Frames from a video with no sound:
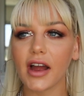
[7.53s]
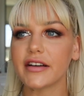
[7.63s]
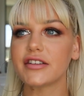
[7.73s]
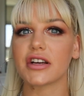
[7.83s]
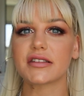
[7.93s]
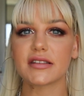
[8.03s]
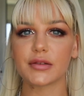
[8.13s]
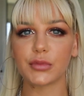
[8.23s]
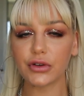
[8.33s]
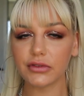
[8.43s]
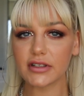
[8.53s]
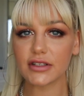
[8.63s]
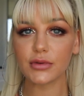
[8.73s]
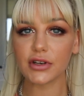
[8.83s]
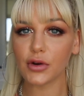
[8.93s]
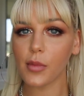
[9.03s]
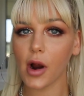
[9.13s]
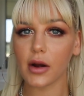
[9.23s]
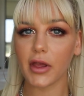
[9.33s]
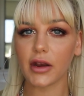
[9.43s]
I just moved into a new
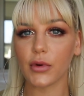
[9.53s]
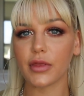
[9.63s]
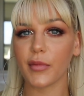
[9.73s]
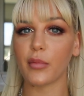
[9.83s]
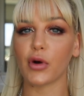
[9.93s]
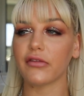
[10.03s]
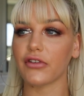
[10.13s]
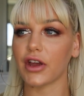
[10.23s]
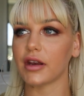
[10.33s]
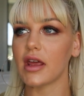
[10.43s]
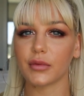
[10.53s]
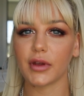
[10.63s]
apartment with my boyfriend.